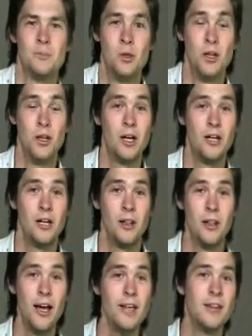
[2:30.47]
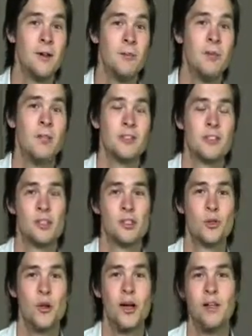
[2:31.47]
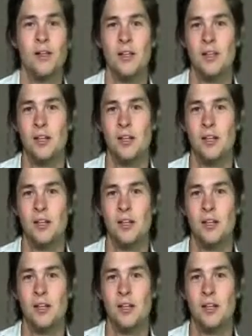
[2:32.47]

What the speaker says: will allow you to light them in such a way